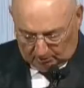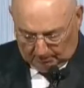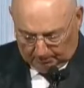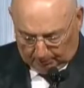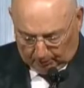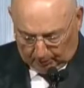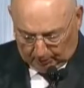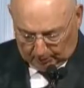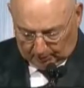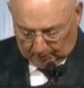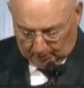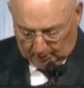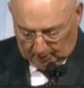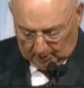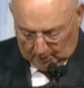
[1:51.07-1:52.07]
report
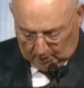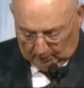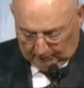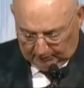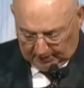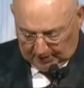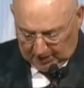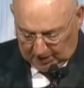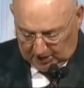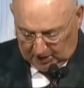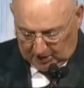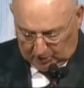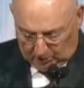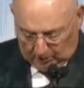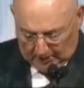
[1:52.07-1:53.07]
of the
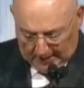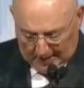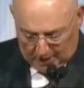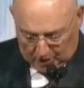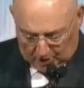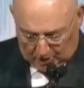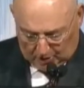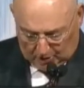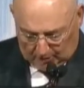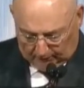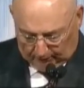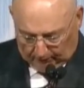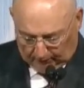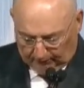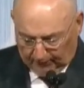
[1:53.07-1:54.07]
EU
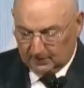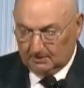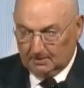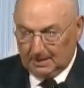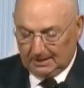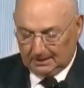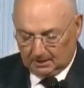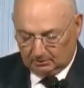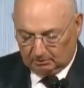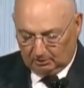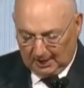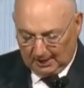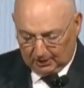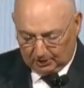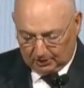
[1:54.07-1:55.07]
Agency for Fundamental
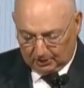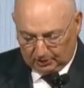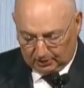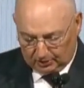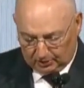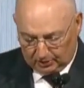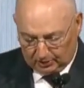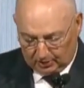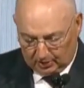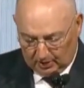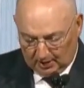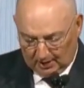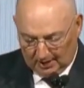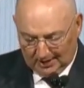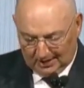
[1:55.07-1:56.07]
Rights,
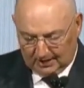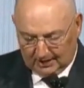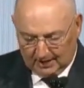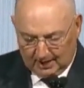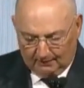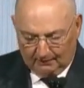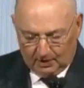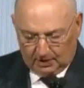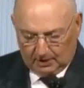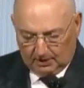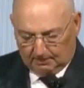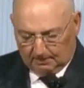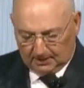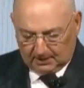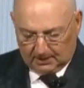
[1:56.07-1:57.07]

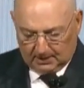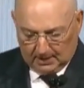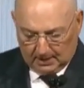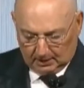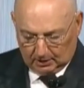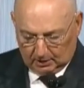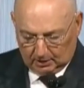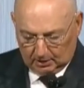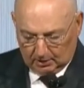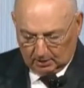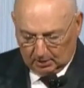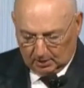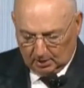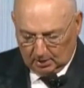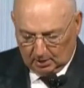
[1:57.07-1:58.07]
70%
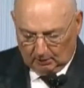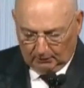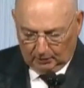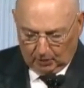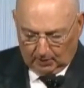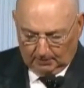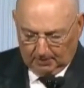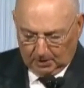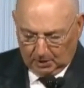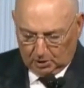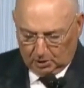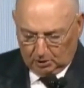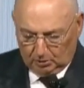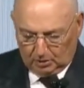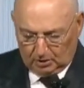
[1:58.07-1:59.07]
of European
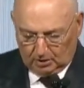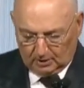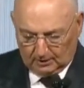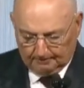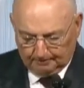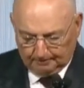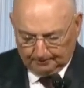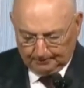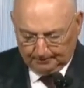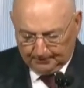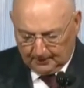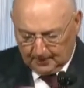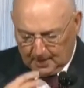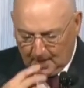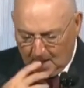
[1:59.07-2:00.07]
Jews
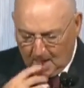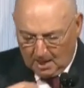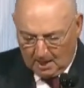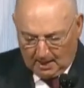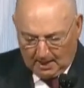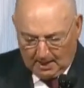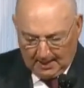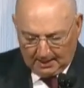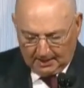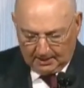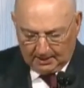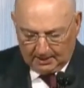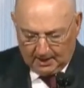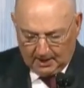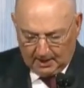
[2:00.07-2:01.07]

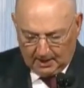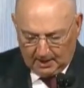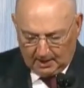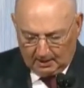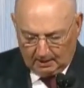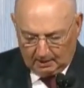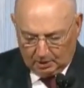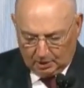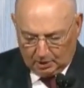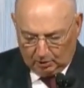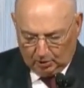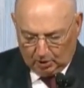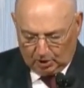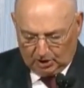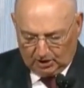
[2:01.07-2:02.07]
hide their
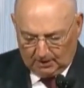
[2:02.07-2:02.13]
Jewish